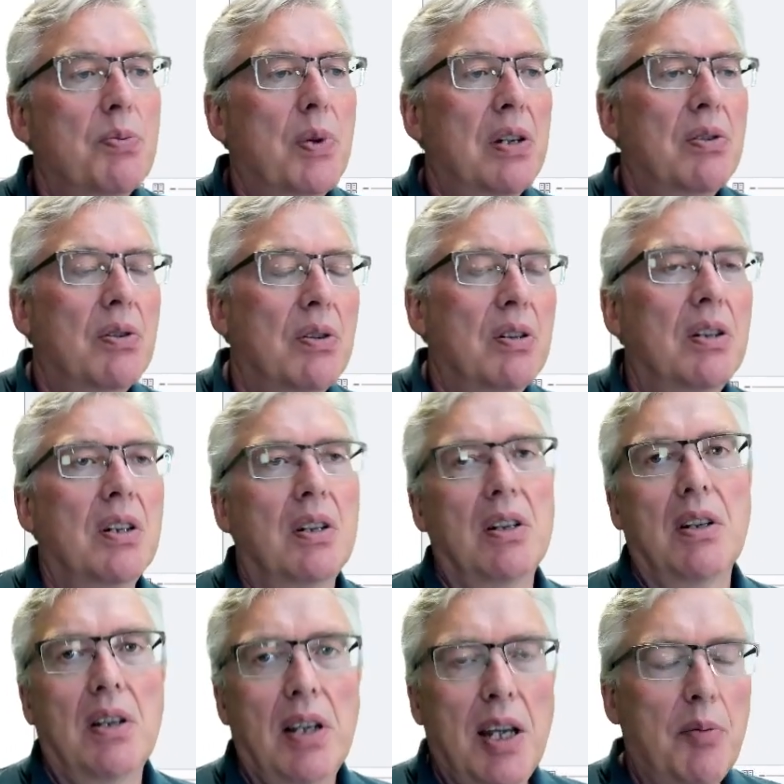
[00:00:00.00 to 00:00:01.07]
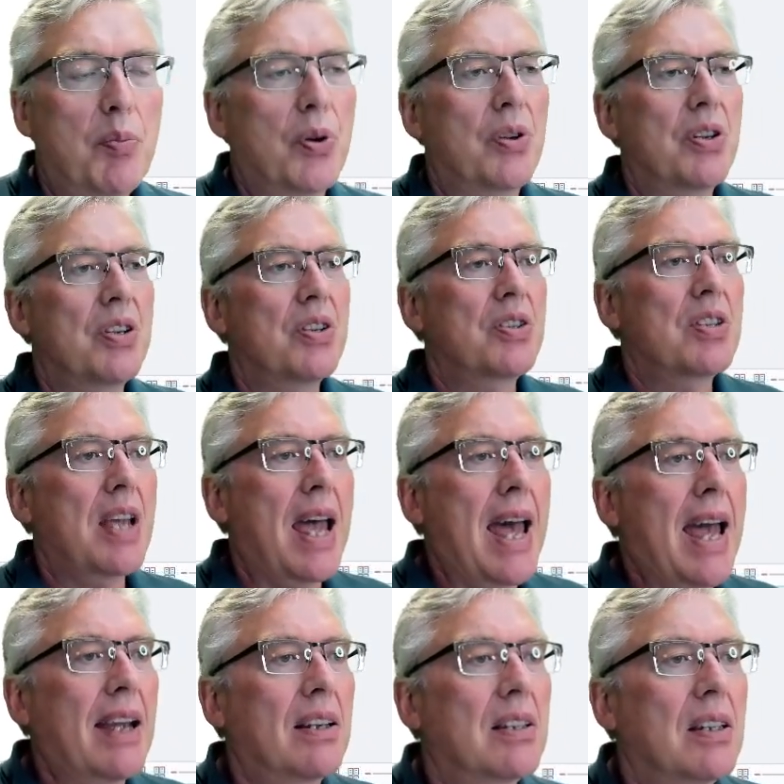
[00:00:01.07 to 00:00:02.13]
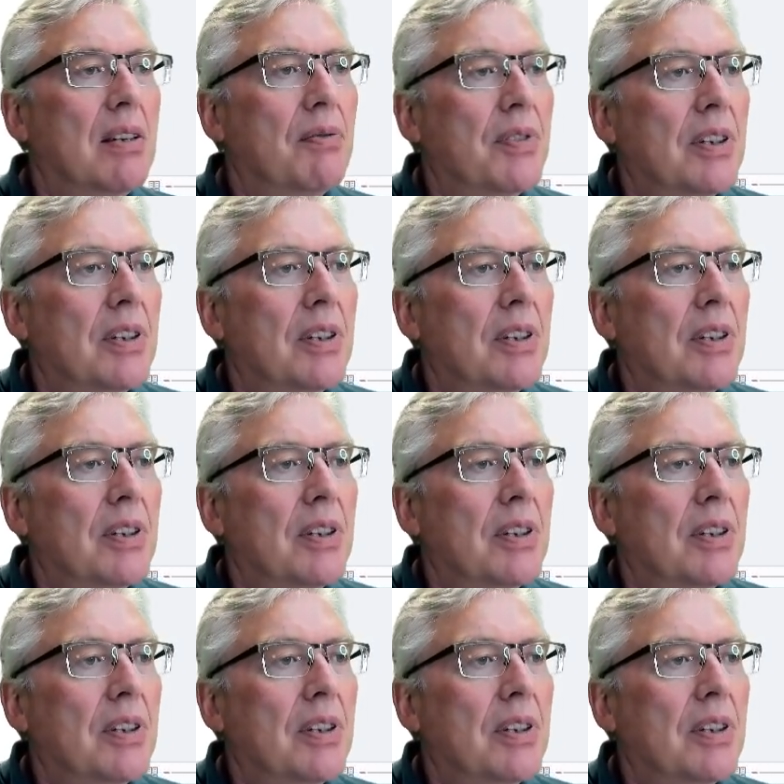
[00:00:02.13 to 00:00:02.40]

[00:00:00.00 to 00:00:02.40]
when your input is active.